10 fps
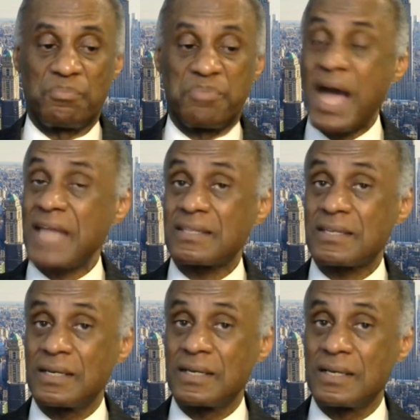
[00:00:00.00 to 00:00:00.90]

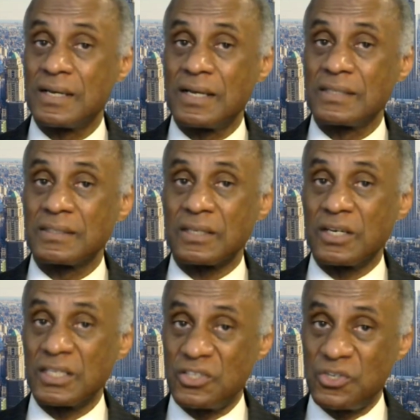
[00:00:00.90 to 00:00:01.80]
But the
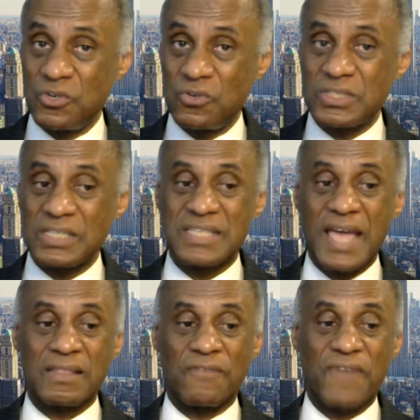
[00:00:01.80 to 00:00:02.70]
good news is
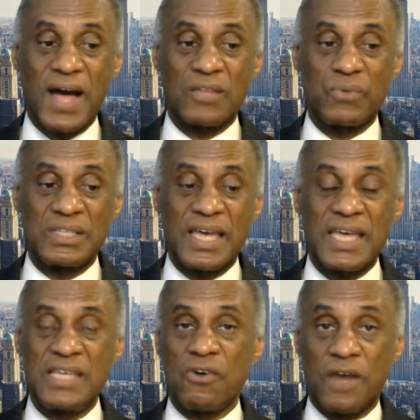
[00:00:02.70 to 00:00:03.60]
that the following
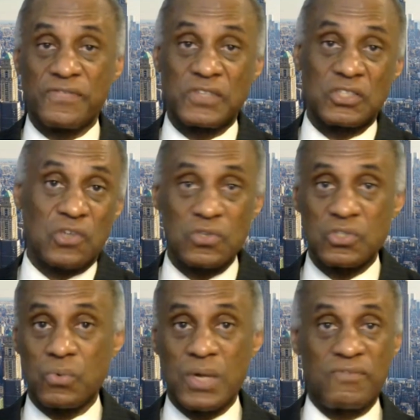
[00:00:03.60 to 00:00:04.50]
day, you're off to
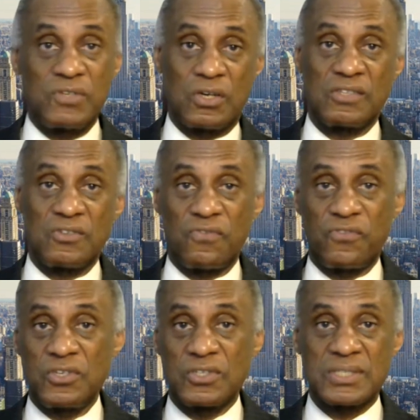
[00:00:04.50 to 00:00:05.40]
church or wherever you're going to do
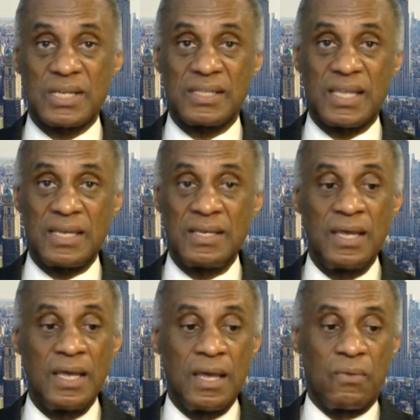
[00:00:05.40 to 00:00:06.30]
for your Sunday.
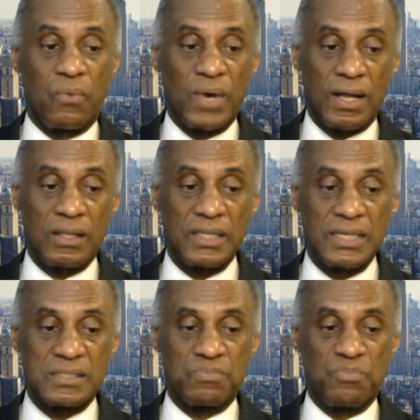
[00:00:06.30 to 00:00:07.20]
Well,
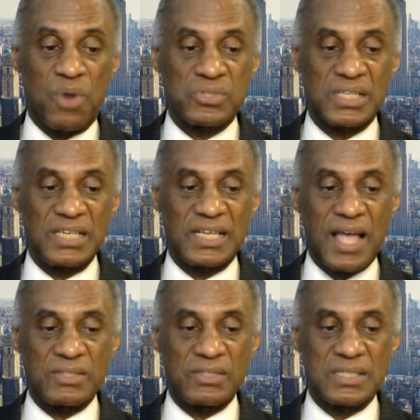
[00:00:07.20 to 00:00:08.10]
it's mostly
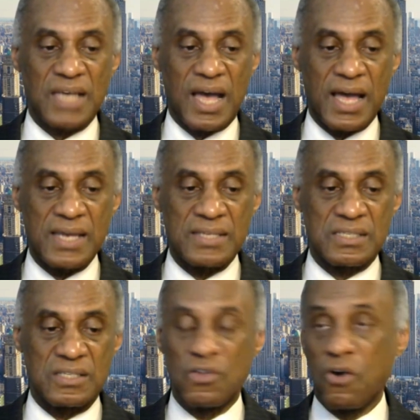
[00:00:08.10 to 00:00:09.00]
cloudy
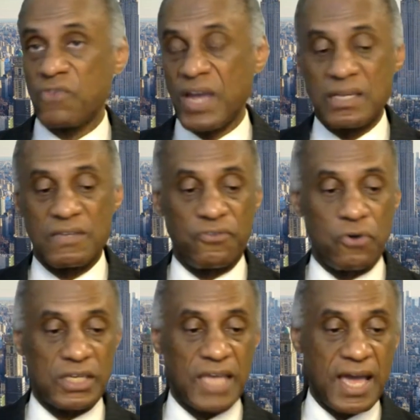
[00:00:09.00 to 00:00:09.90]
skies, no rain in the
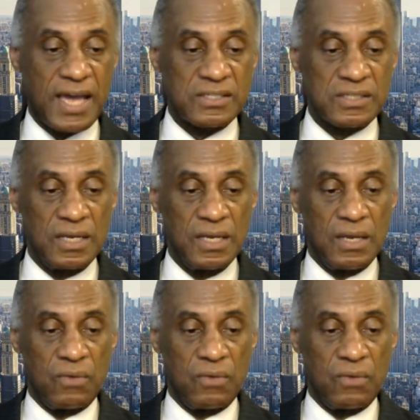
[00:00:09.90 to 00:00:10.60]
forecast.